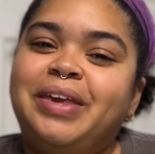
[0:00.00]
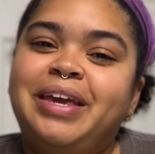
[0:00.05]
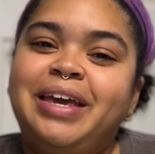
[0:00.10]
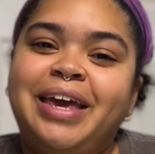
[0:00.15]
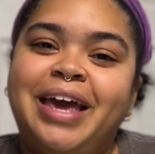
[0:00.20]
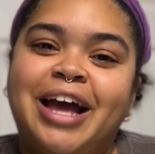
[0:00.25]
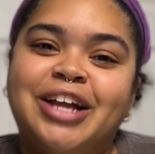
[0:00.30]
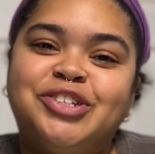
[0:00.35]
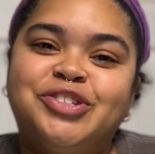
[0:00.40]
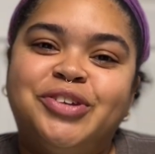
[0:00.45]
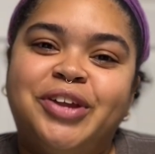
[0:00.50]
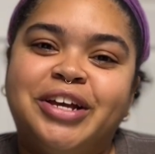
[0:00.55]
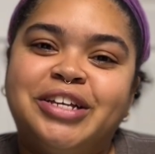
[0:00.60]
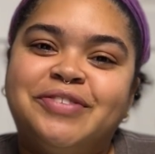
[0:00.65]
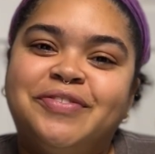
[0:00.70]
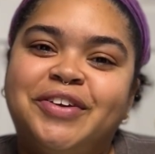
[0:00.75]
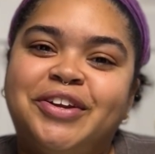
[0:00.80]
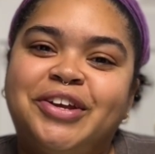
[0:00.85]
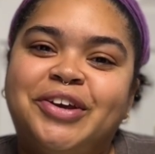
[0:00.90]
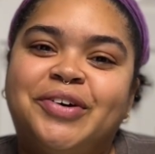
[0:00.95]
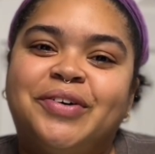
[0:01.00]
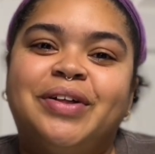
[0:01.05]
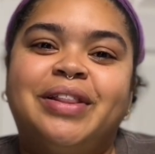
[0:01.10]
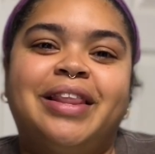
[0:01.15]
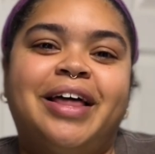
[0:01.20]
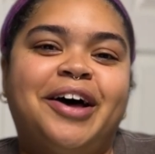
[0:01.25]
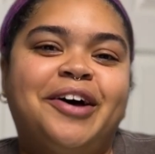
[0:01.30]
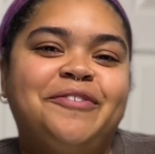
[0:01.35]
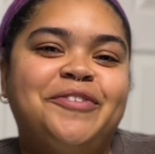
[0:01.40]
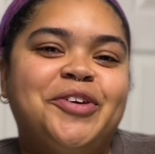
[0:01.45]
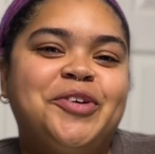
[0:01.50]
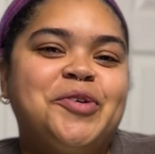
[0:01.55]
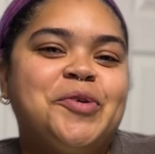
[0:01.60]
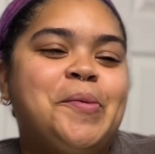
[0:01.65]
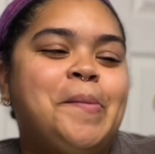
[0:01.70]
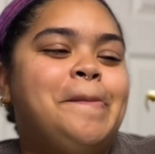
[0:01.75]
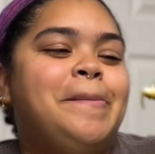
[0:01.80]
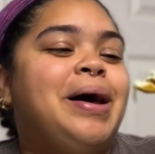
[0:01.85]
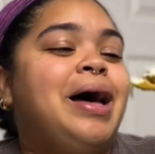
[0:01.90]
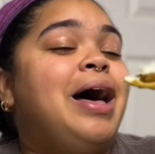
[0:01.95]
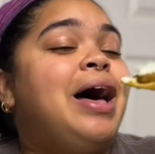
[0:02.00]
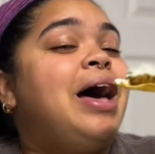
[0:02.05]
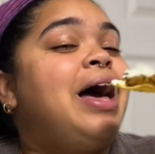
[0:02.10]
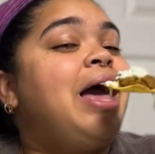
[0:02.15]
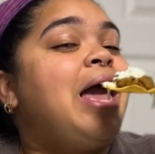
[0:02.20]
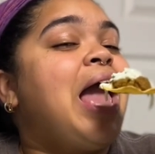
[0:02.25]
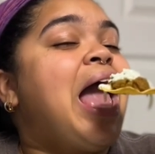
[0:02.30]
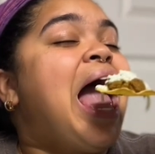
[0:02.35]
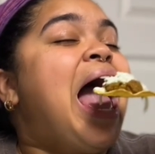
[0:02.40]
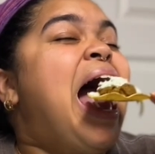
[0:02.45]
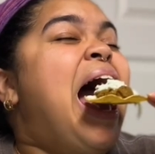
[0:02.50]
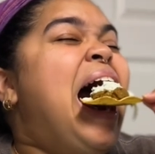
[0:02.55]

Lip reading: Catch you next video. Love you. Bye.